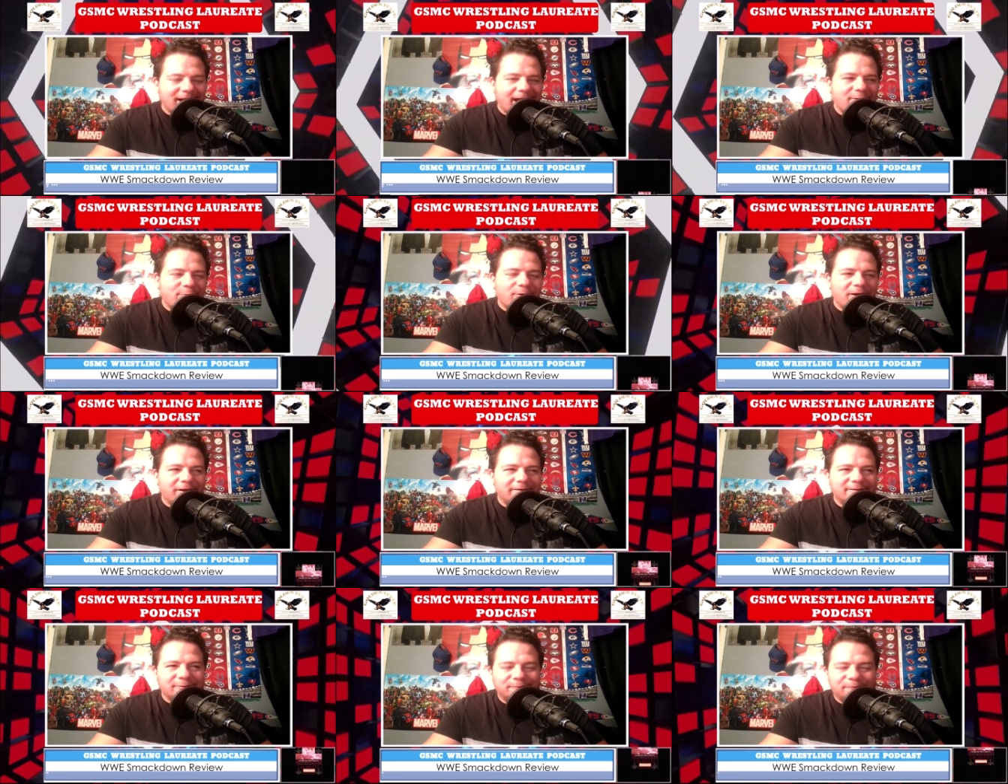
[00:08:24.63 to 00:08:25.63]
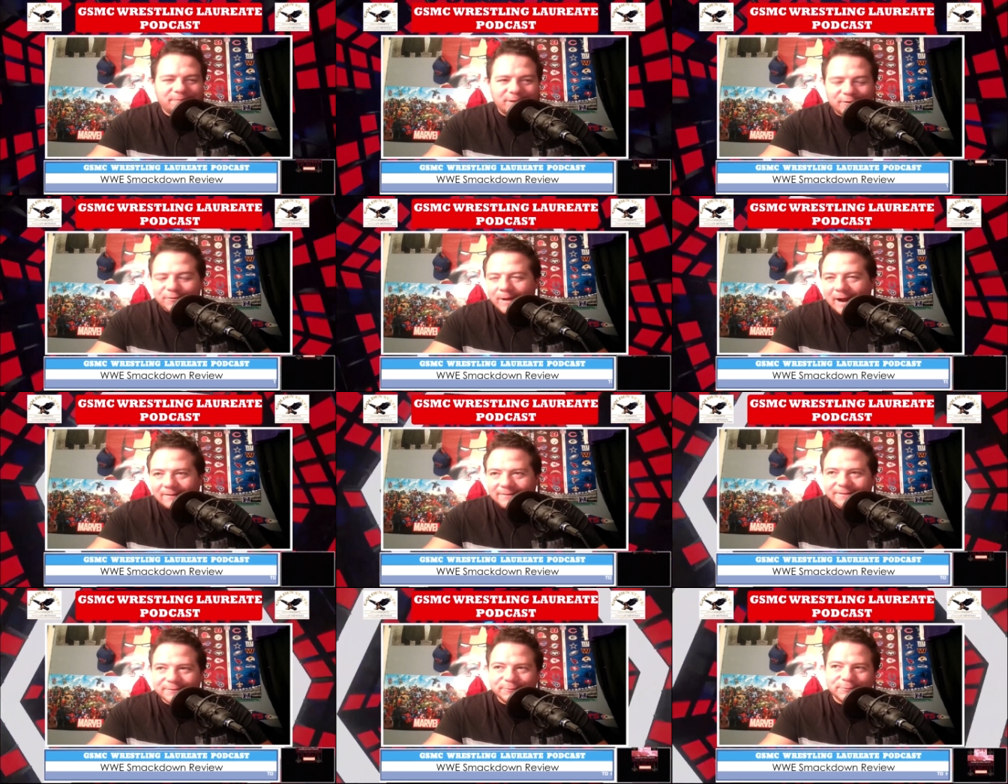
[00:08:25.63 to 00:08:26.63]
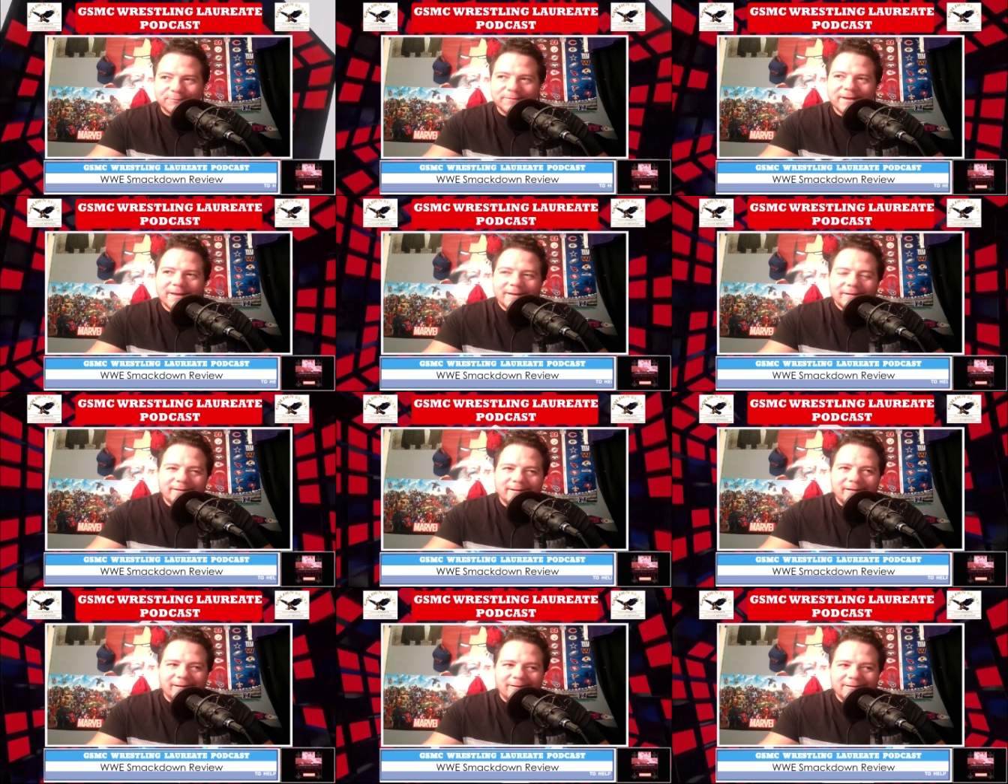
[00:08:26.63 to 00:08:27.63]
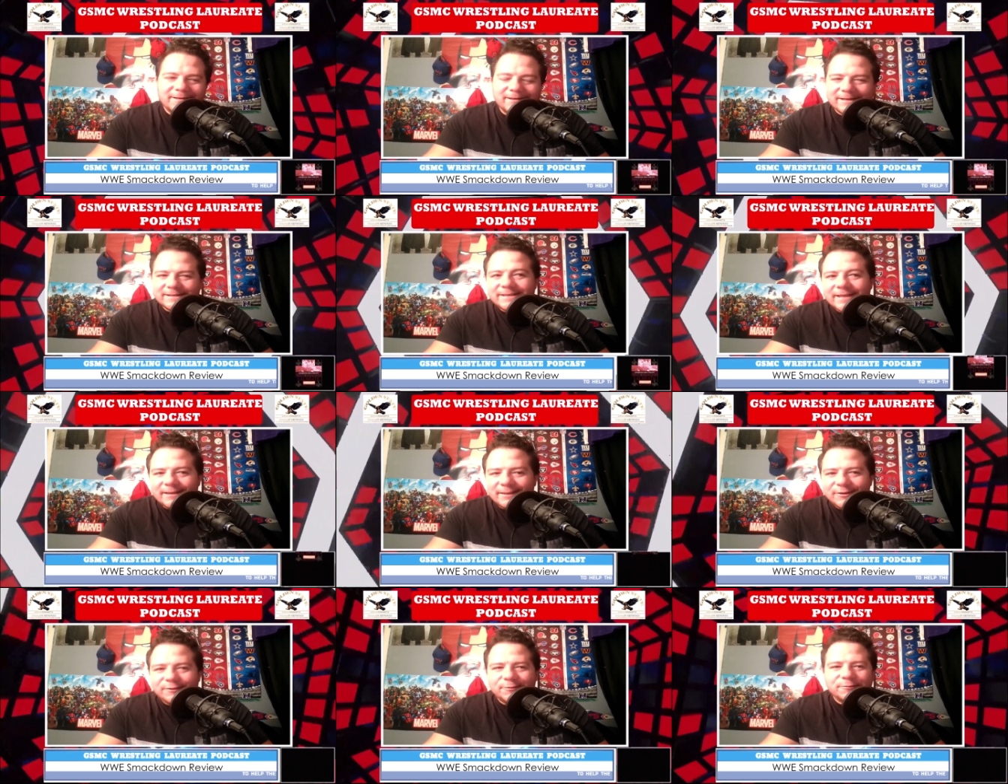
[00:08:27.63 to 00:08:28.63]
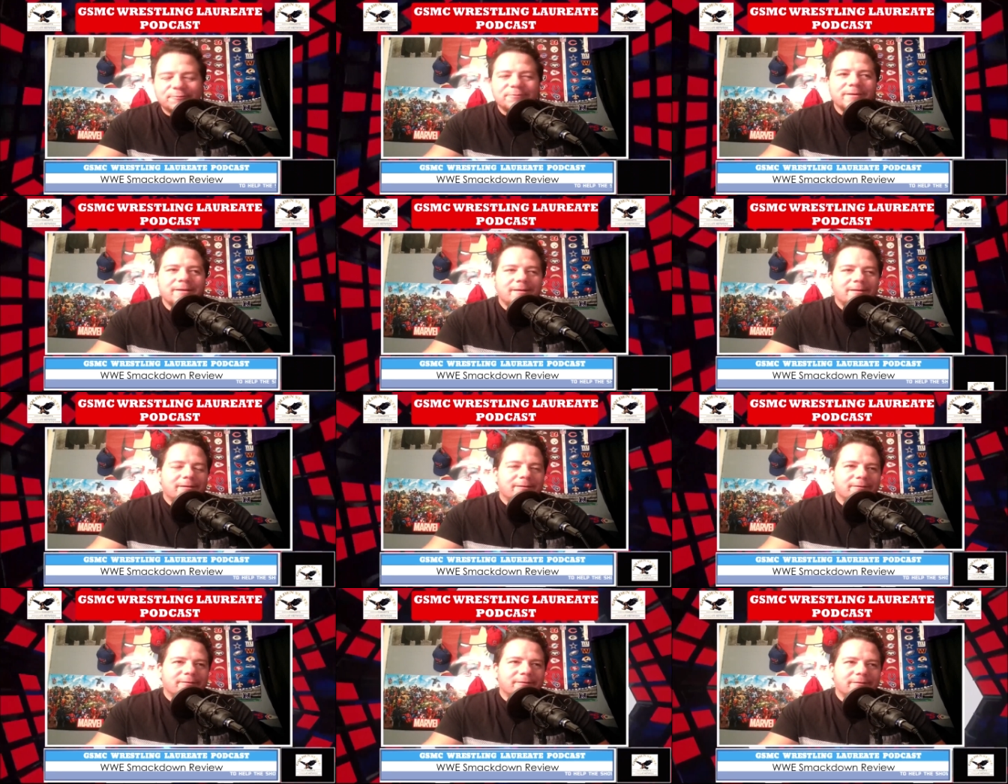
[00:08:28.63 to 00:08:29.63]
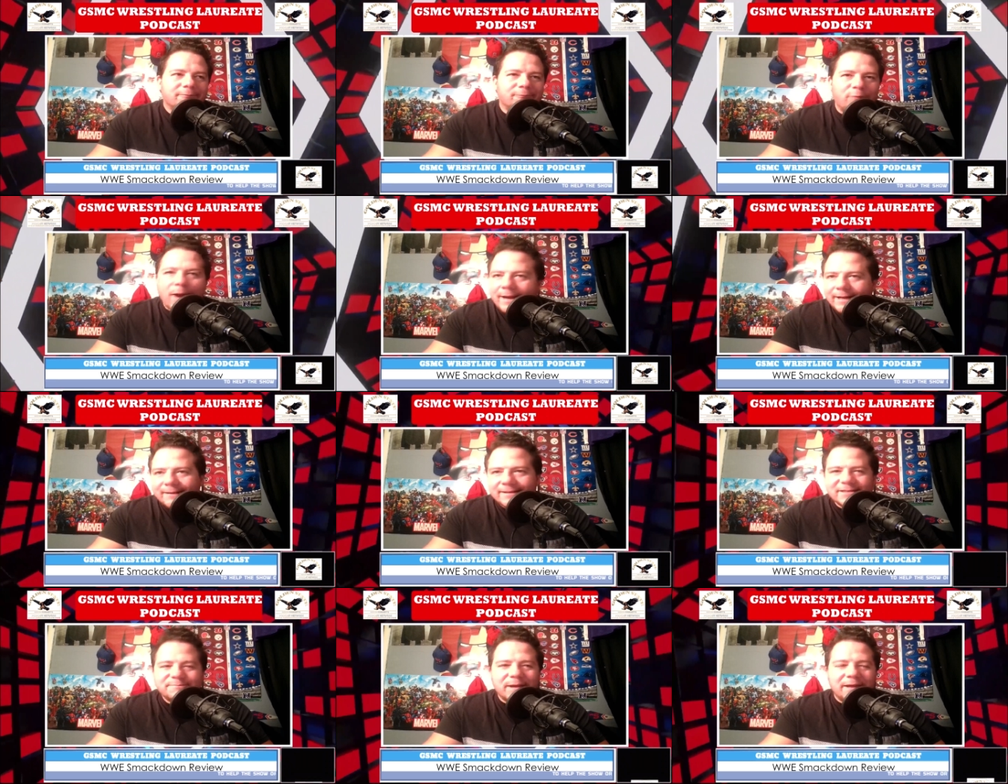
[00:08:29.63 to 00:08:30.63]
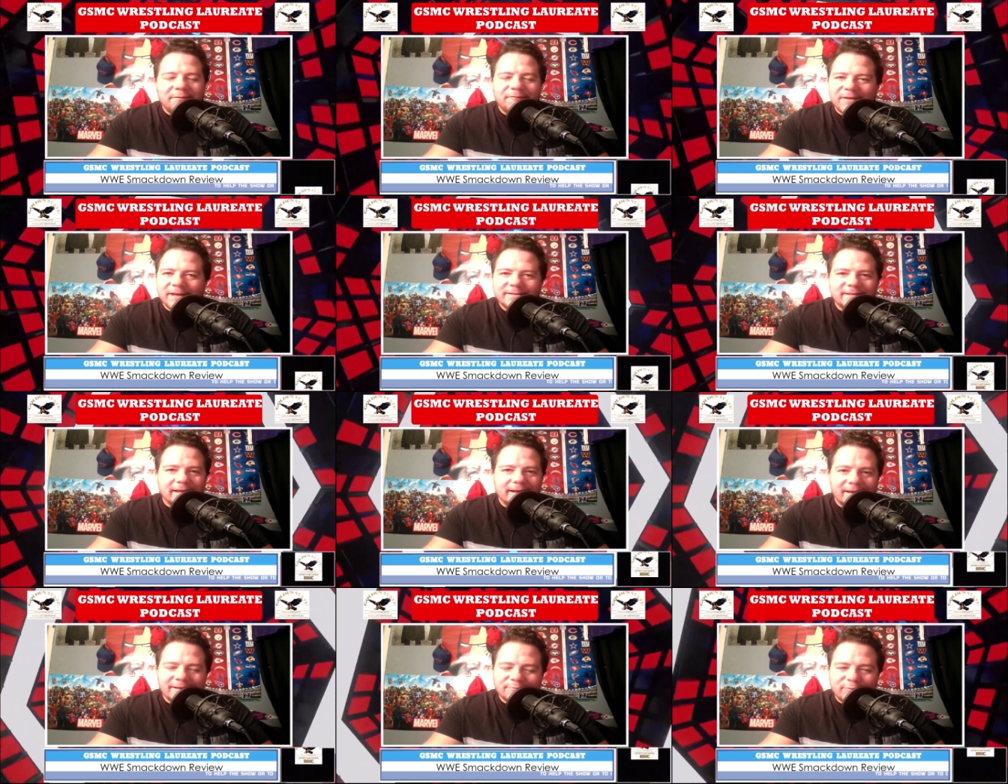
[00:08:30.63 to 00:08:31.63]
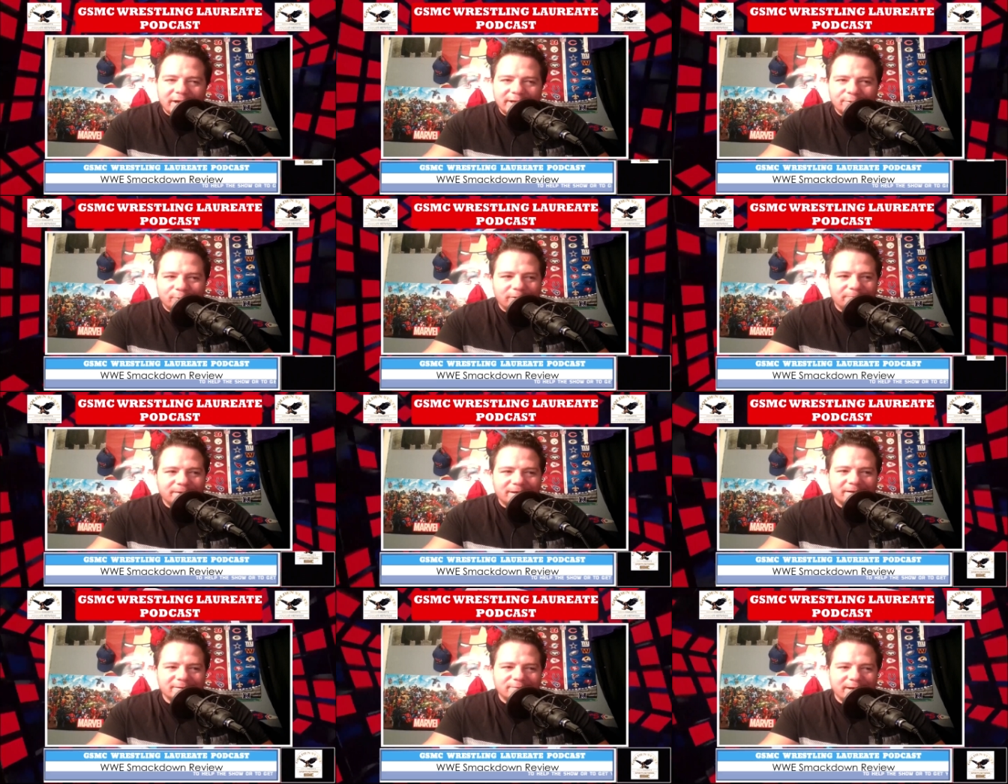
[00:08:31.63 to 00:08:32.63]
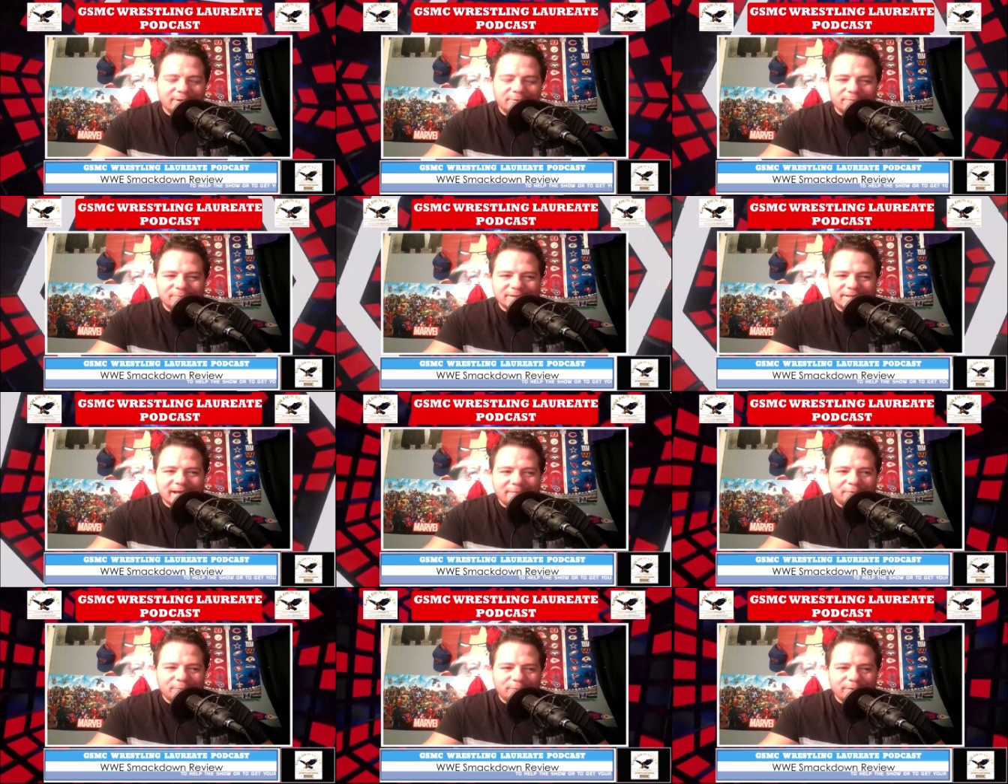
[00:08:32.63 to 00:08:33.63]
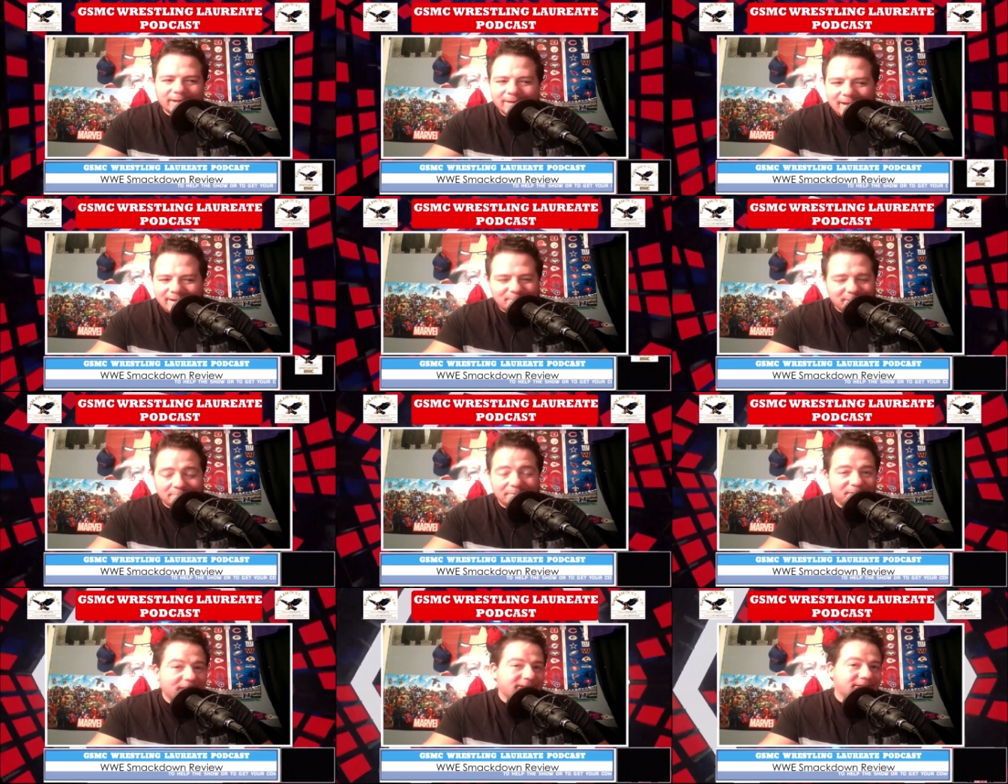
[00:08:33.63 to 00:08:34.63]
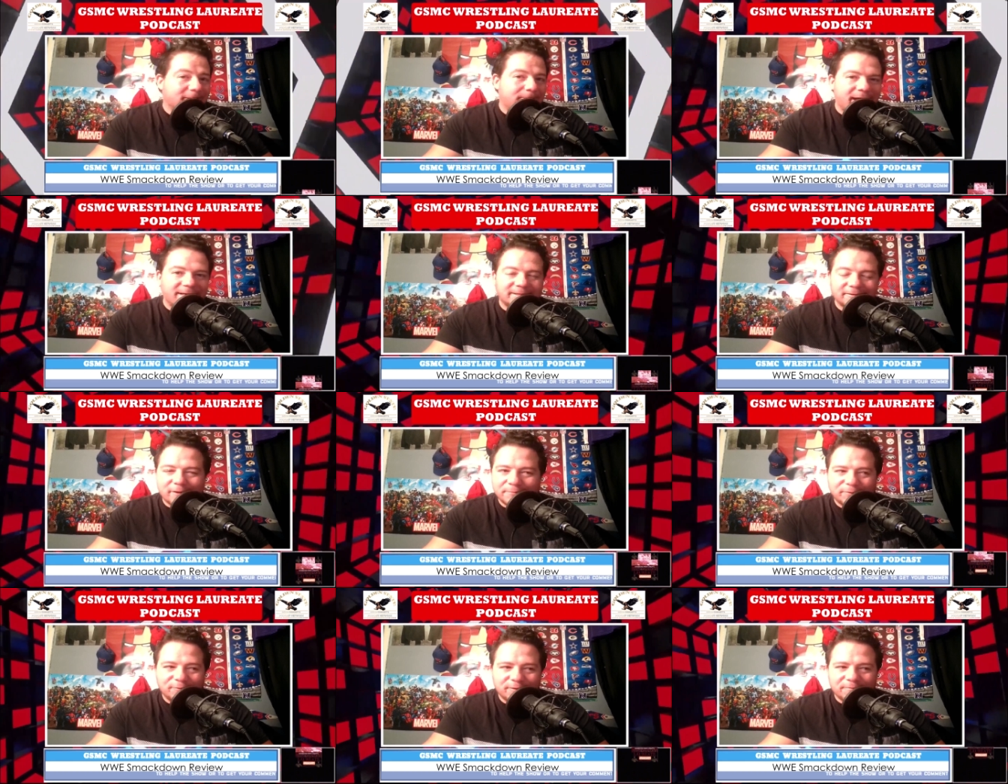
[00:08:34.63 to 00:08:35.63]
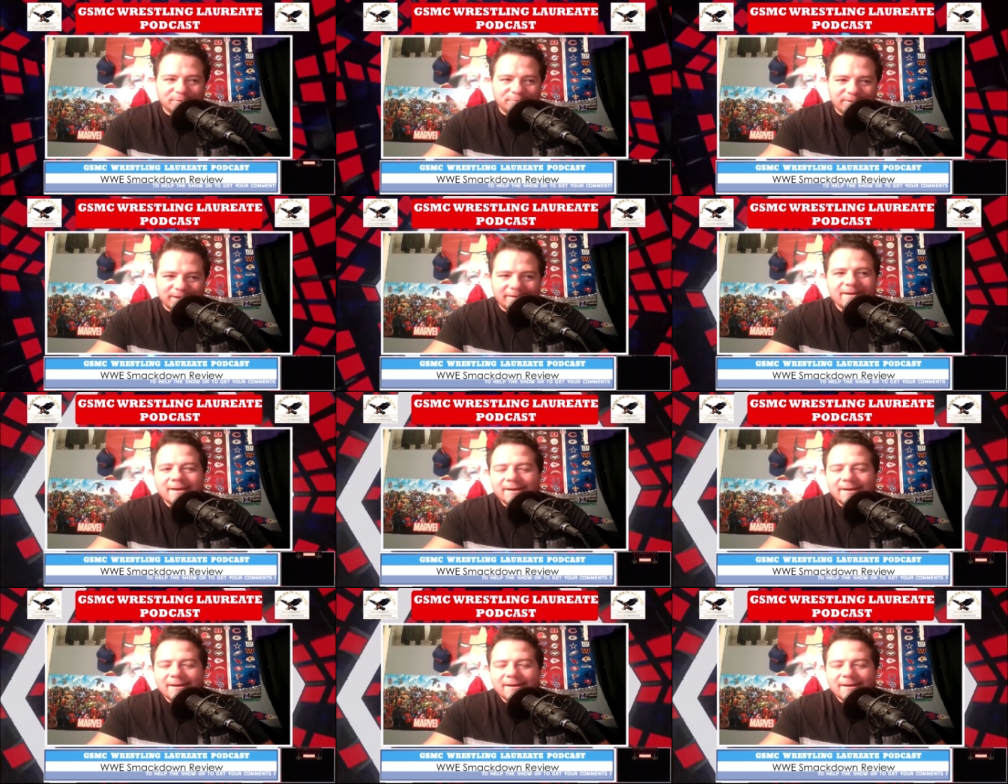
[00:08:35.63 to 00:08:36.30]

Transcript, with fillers: I want the the crowd to, you know, to continue riding this baby face that is Randy Orton because Randy Orton was never really like a baby face in the past of WWE.